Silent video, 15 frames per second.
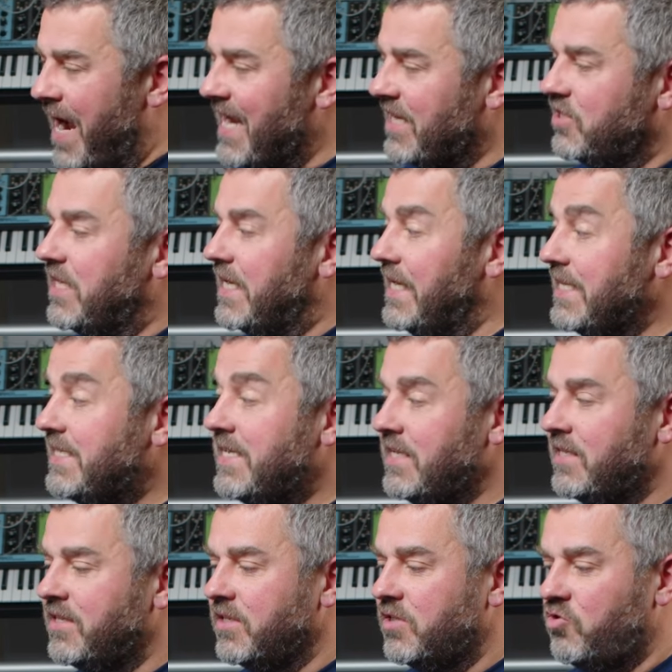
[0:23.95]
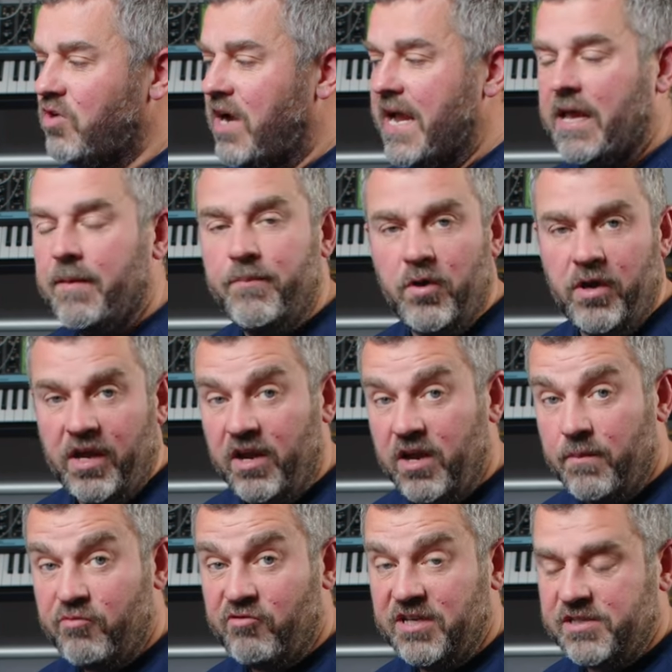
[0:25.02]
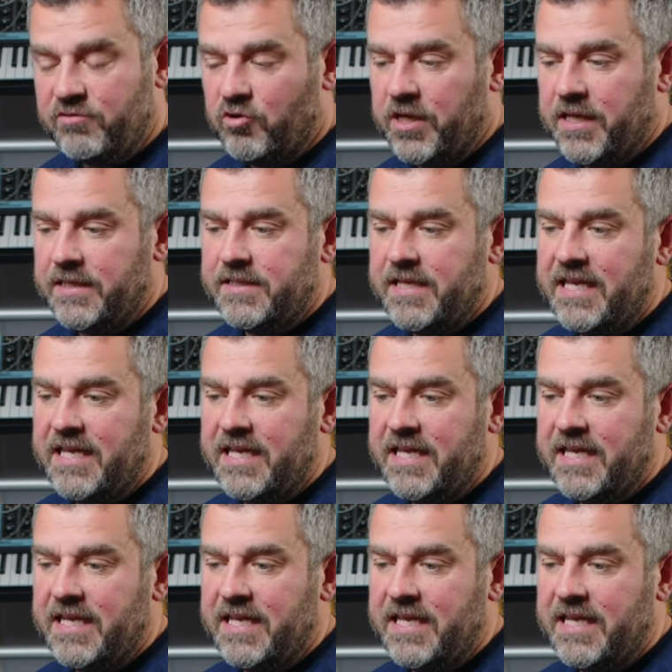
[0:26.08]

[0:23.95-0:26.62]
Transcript: actually listening to this track and putting a compressor on it,